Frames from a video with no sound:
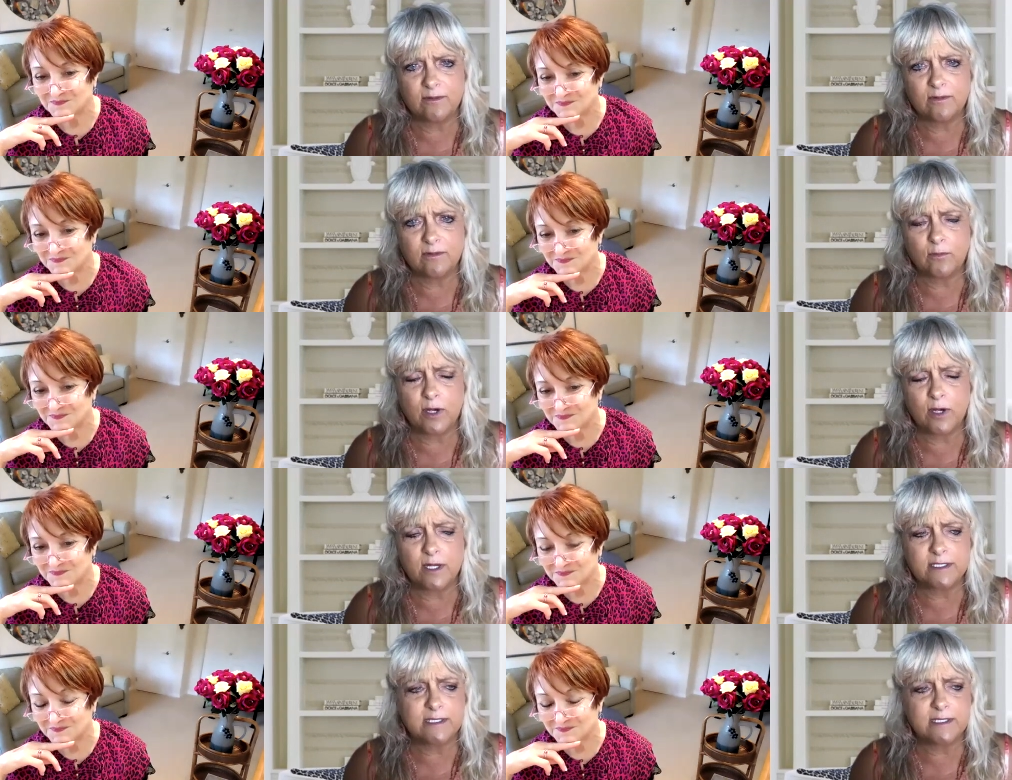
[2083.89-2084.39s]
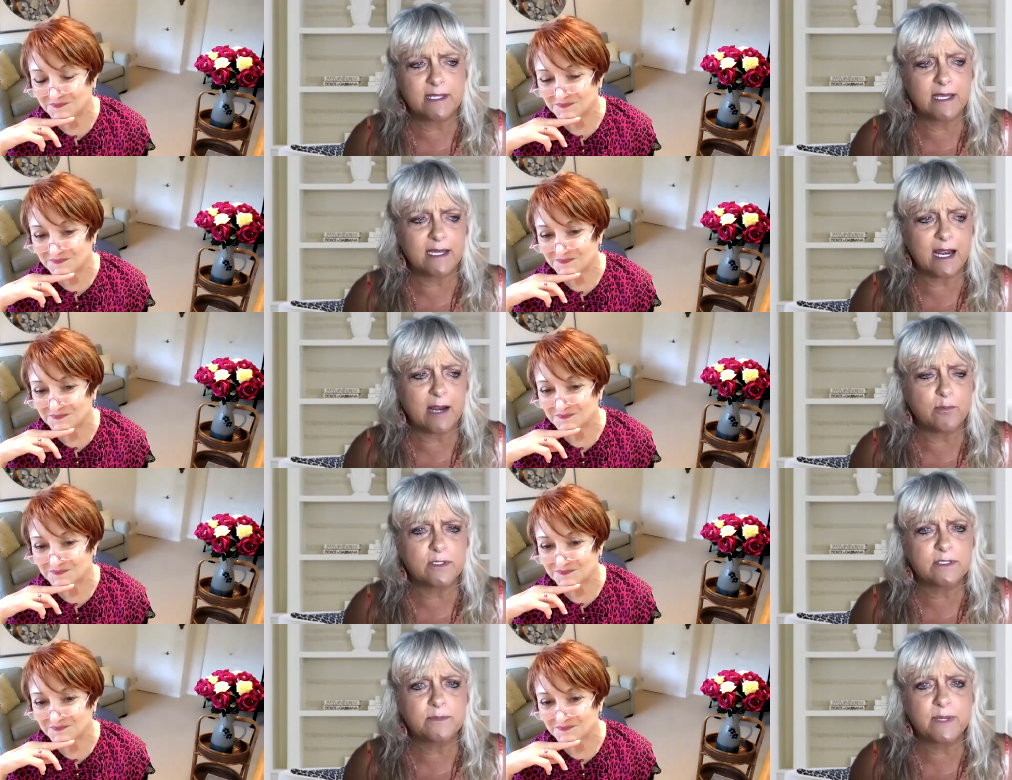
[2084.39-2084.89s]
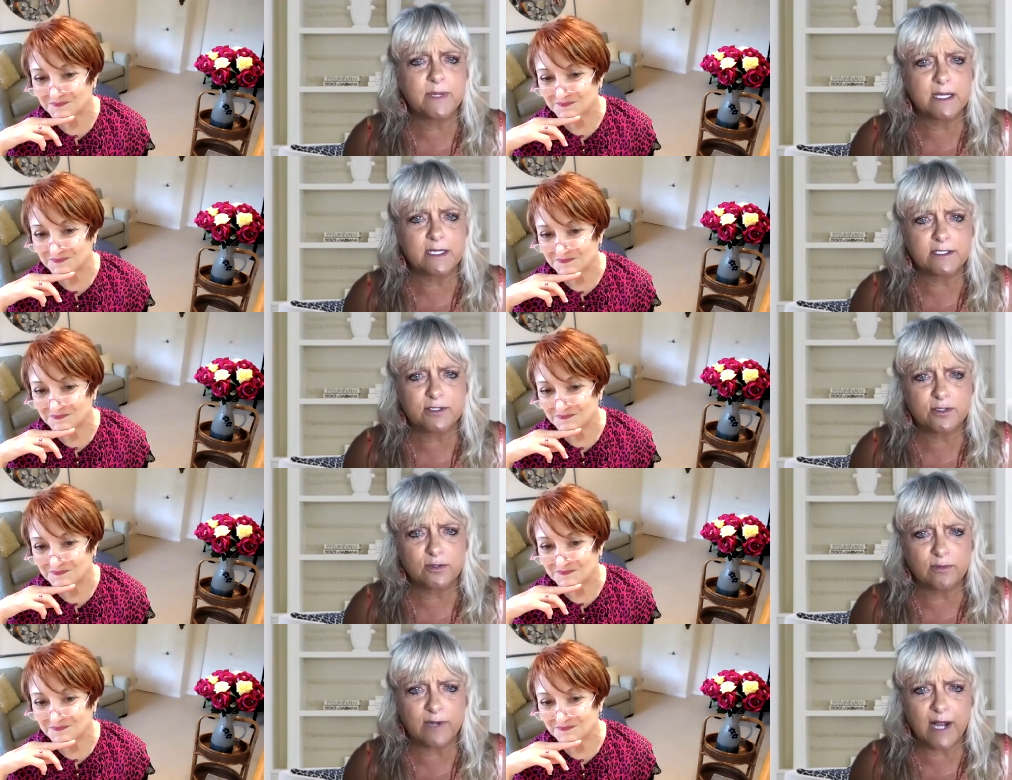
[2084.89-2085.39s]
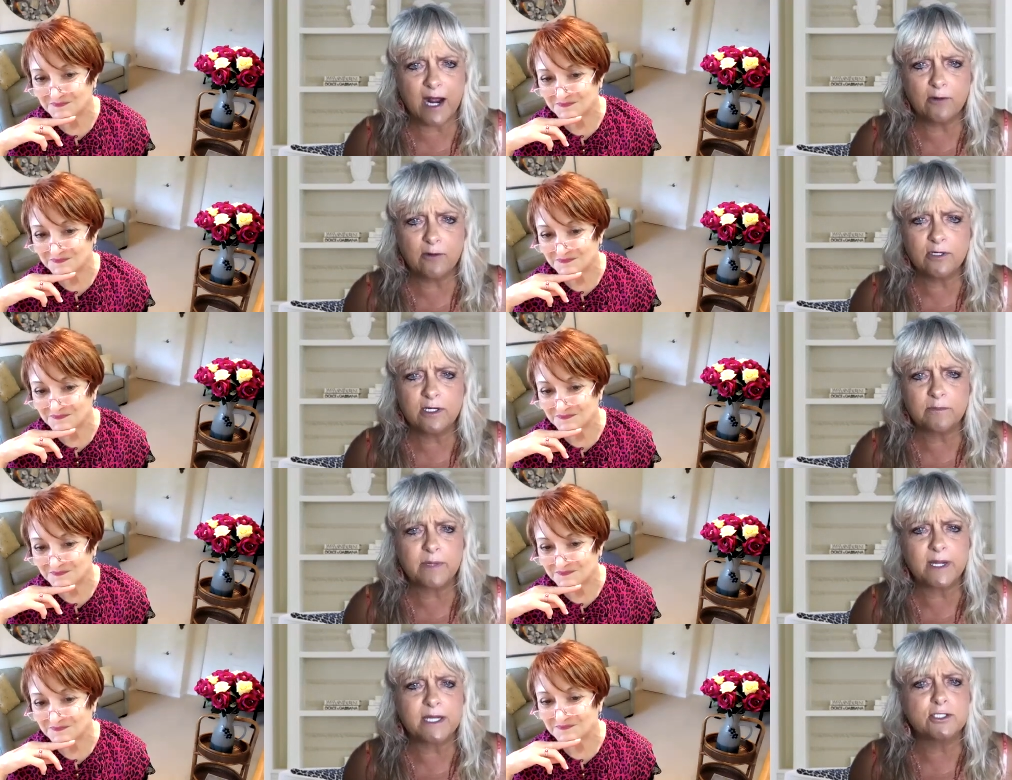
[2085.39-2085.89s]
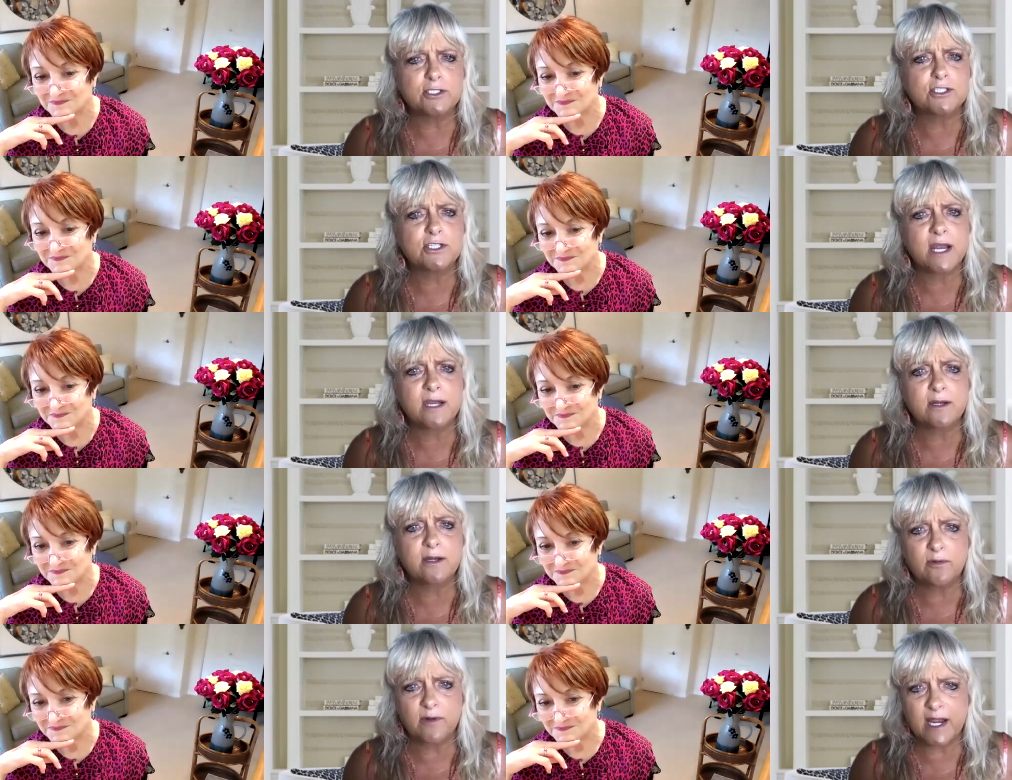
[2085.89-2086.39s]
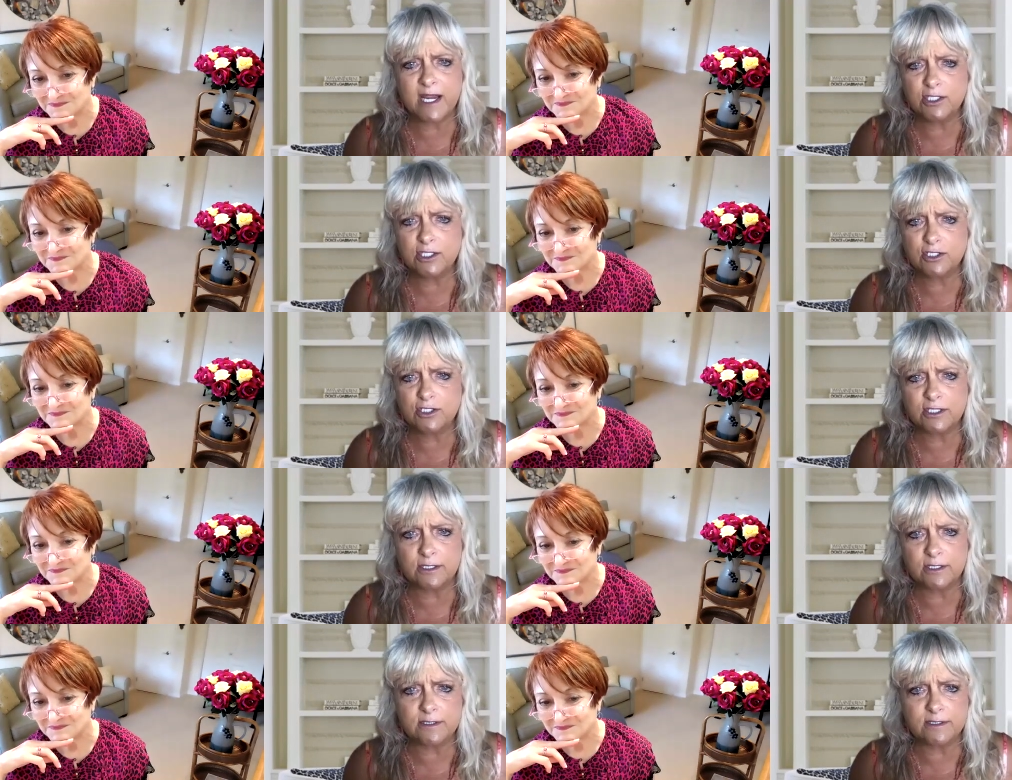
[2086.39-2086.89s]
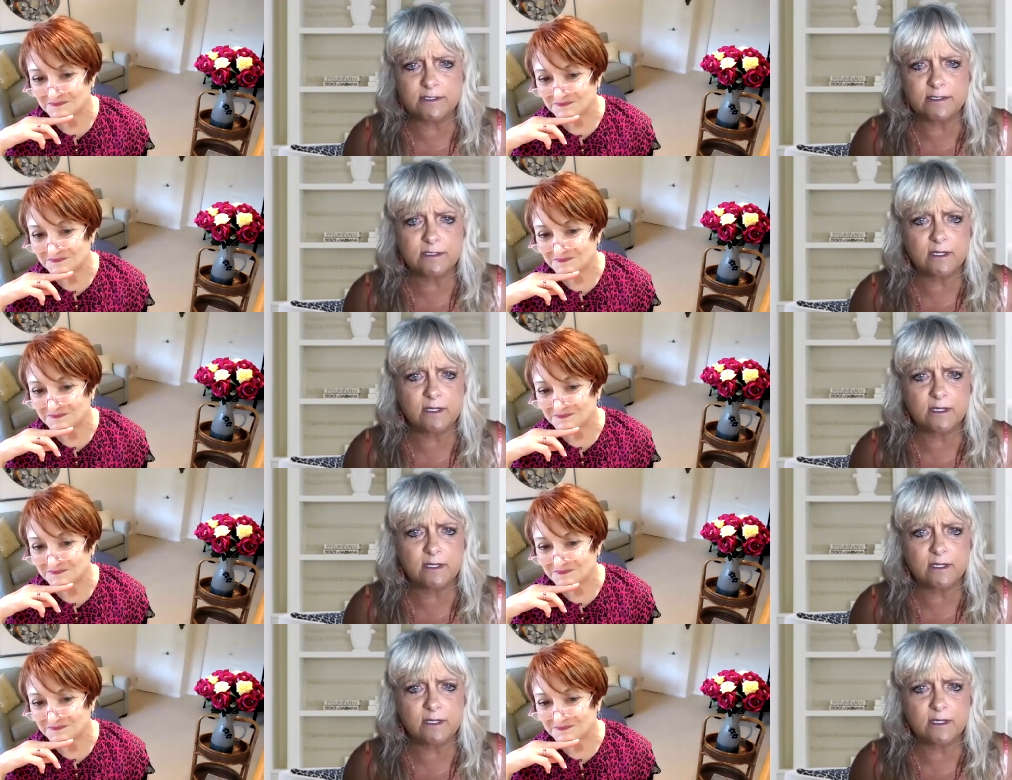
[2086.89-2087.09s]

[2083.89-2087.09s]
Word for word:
Speaker 1: was that i was being surrounded by generations